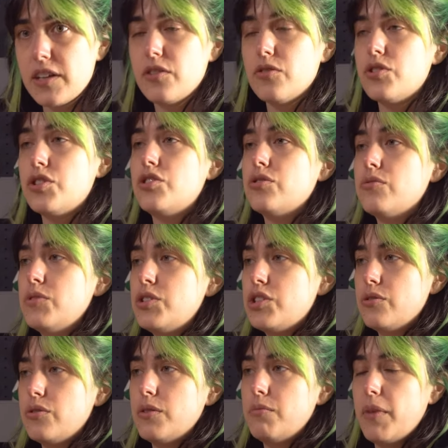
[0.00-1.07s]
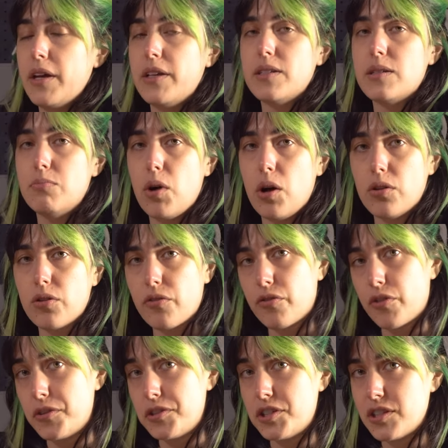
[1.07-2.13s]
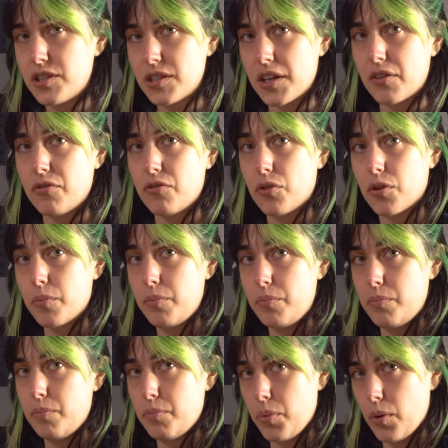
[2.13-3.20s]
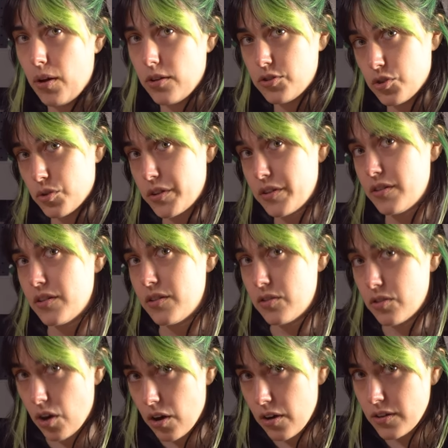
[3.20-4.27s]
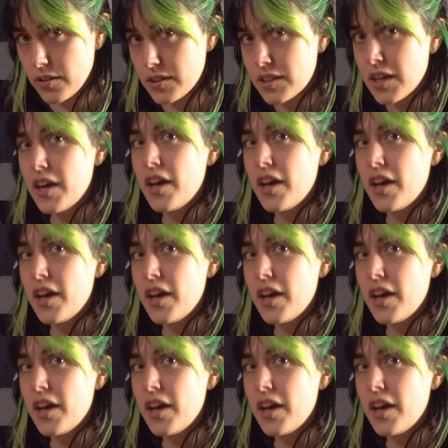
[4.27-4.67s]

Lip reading: I know she told me she would make smaller versions like for ball-jointed dolls,